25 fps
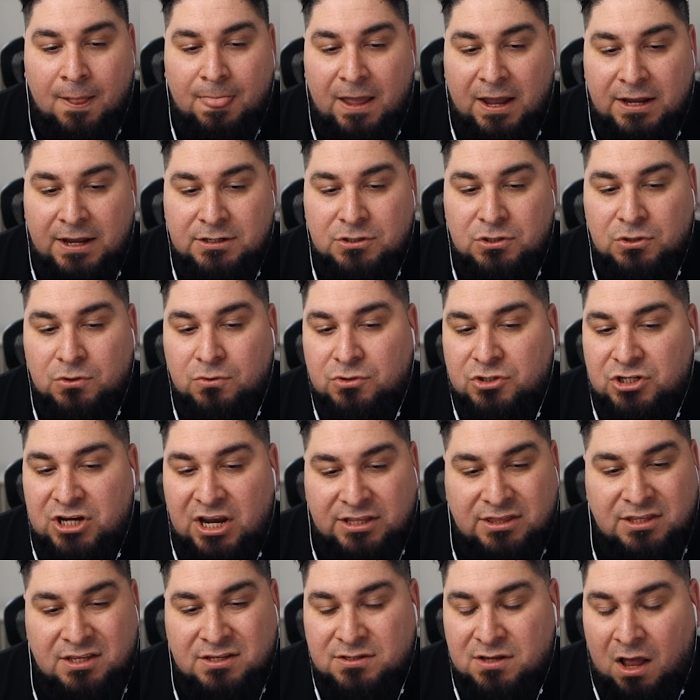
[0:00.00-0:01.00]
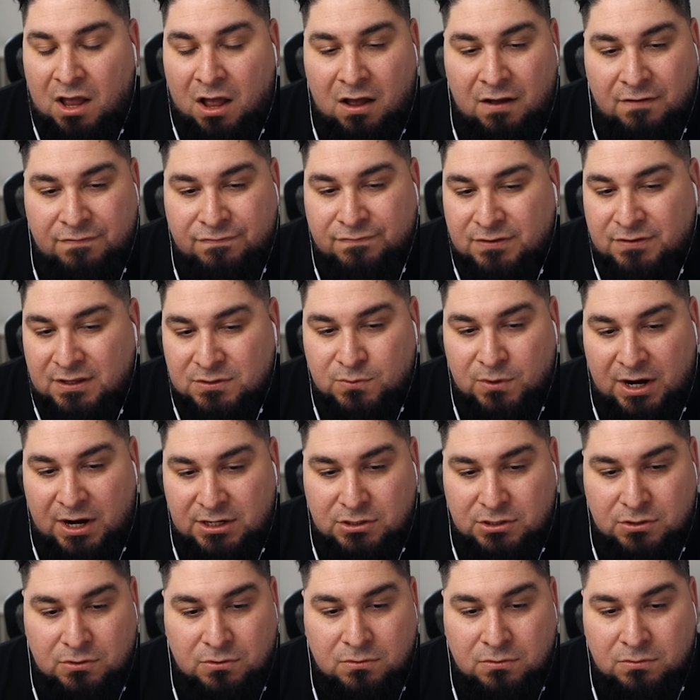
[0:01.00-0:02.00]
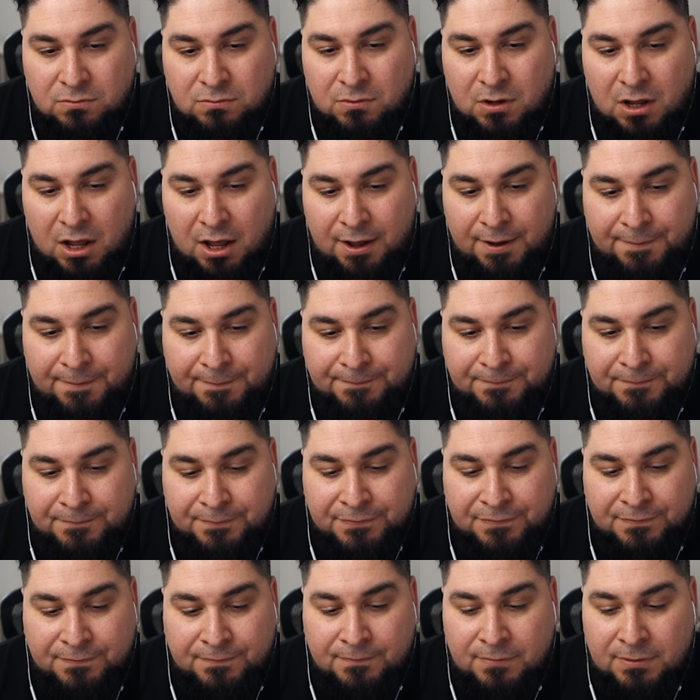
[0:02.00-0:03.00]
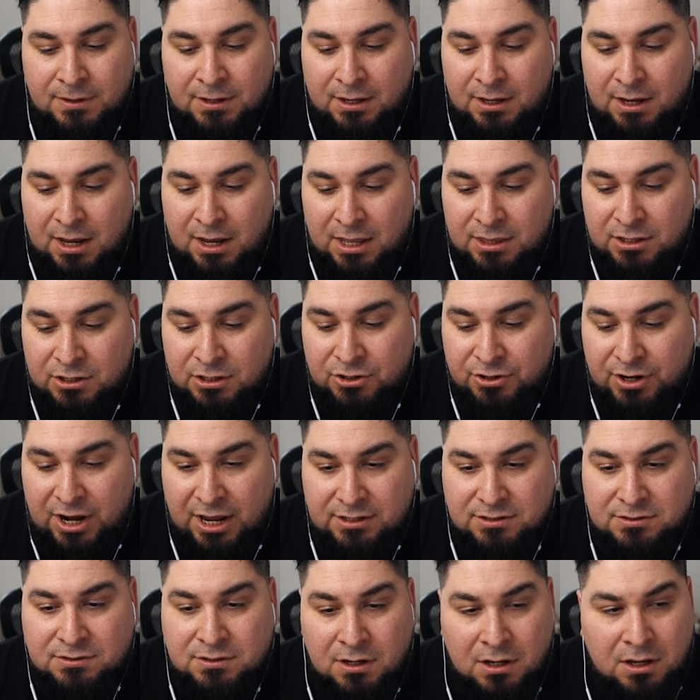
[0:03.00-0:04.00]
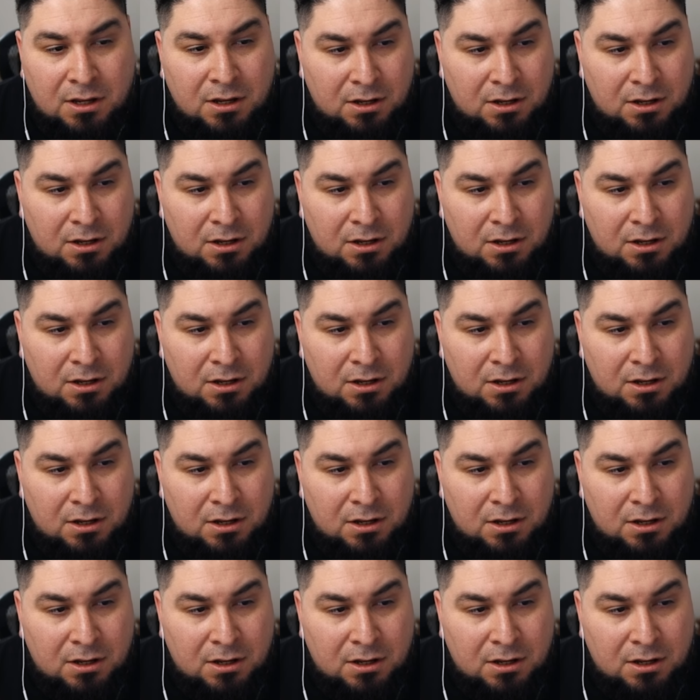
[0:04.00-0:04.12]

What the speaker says: I do check this off. That's what I do. And then you're next.